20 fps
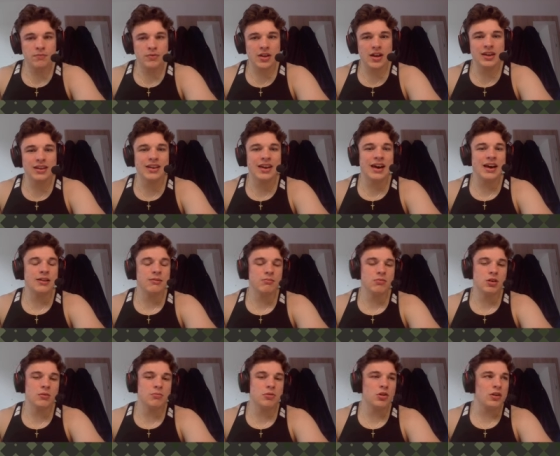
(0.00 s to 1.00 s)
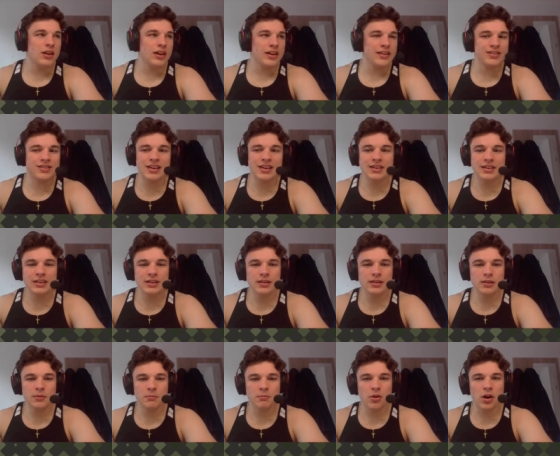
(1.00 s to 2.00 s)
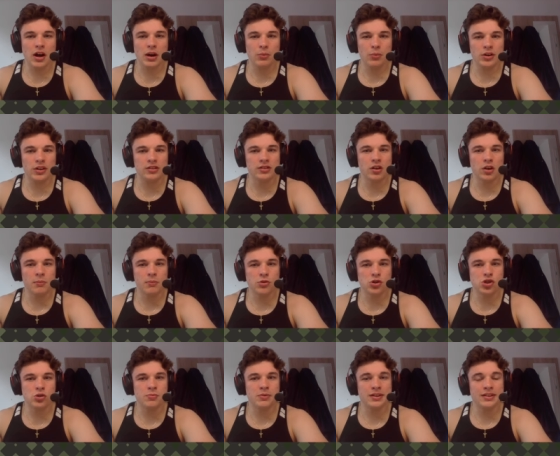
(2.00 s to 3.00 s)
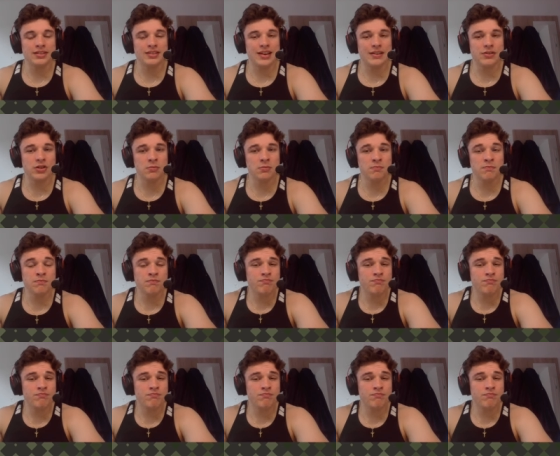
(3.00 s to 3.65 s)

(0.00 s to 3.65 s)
Again, computer likes taking, but I wanted to go bishop e seven.